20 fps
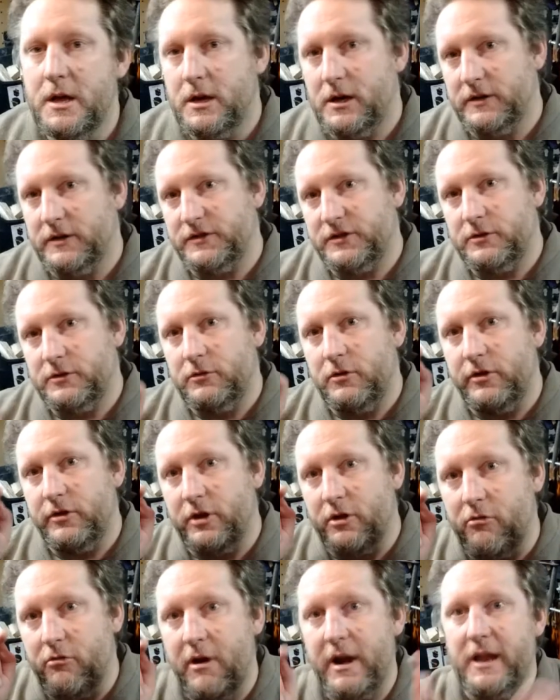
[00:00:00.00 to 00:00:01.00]
I still got the
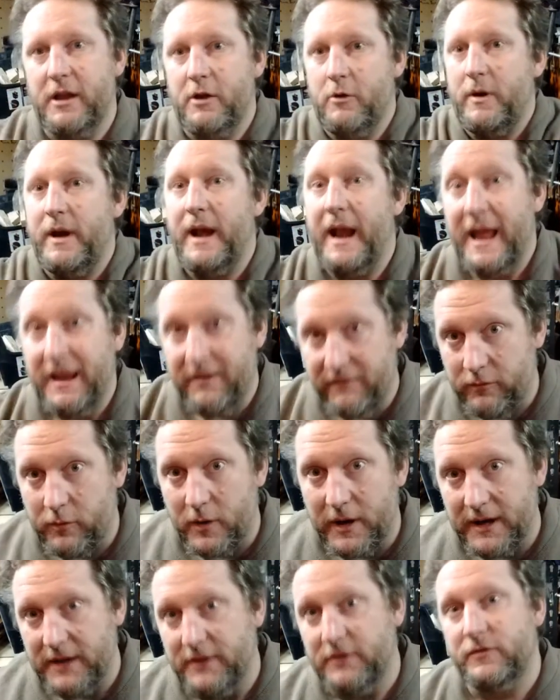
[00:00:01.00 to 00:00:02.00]
grain going
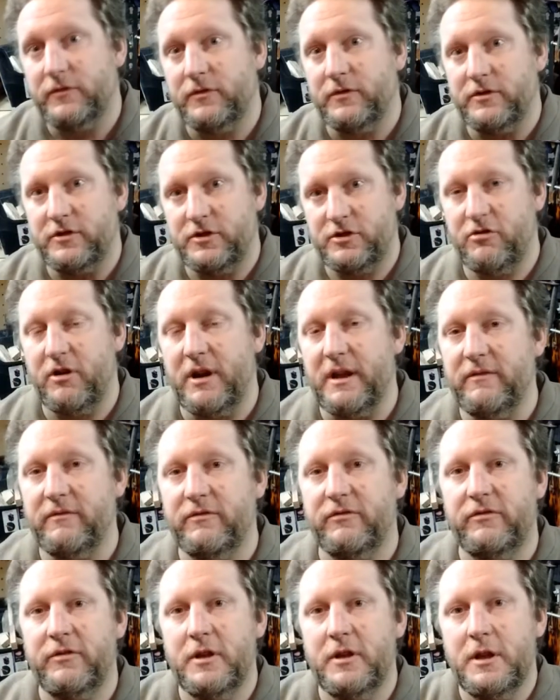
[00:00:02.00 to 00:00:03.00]
lengthways for
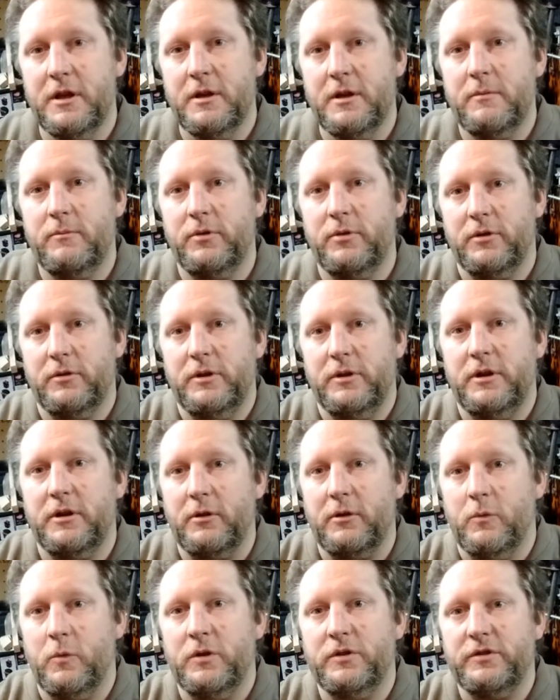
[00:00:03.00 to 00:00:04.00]
strength, but you
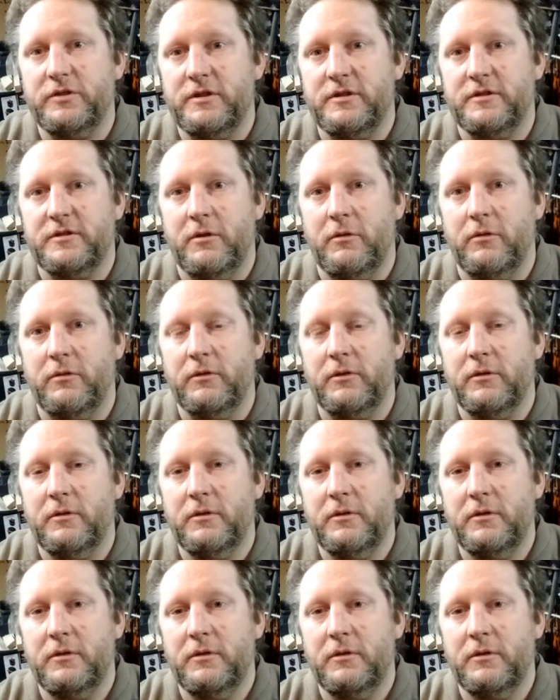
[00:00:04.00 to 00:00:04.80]
know, once it's on,